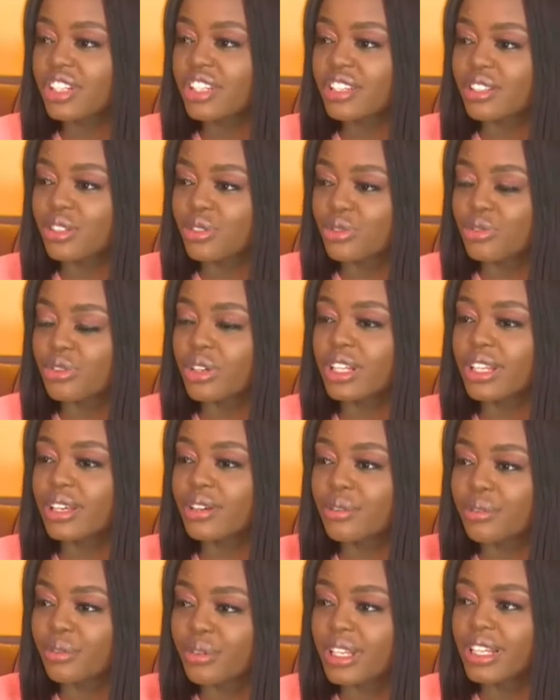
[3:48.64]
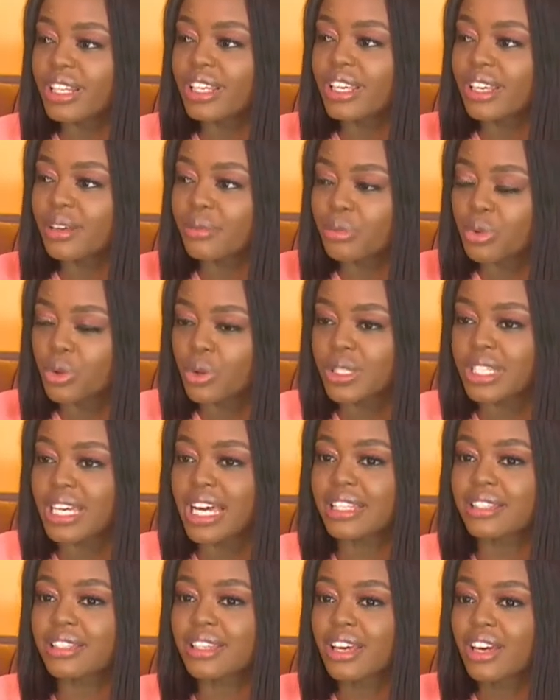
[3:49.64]
is really, really
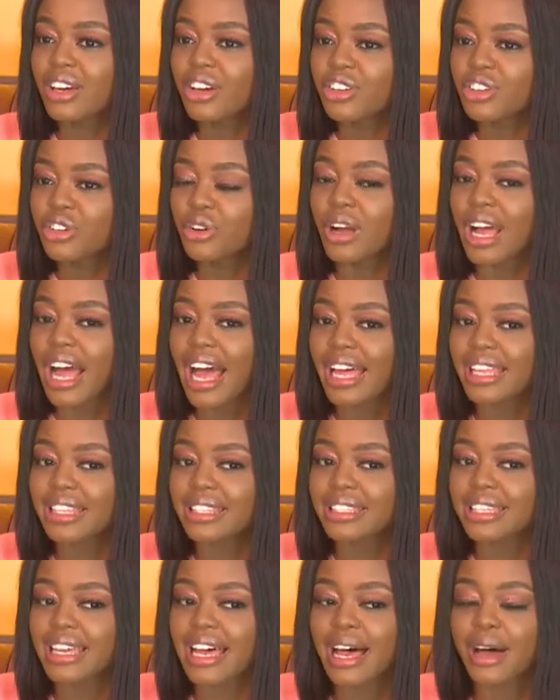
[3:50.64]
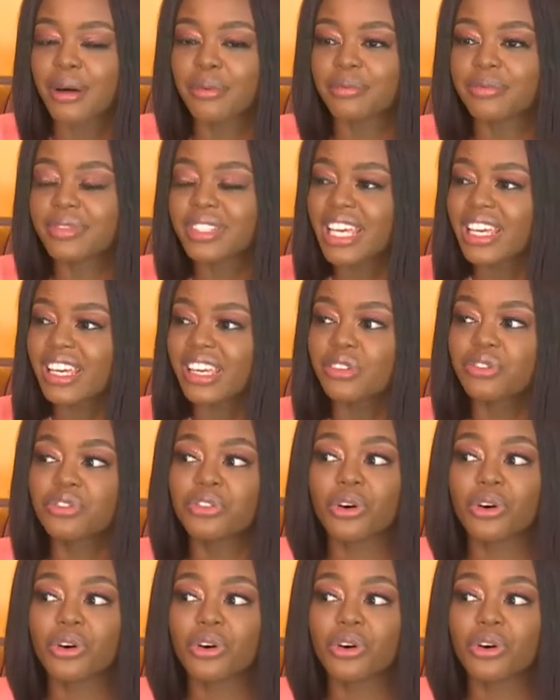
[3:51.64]
important. You can't um, take it for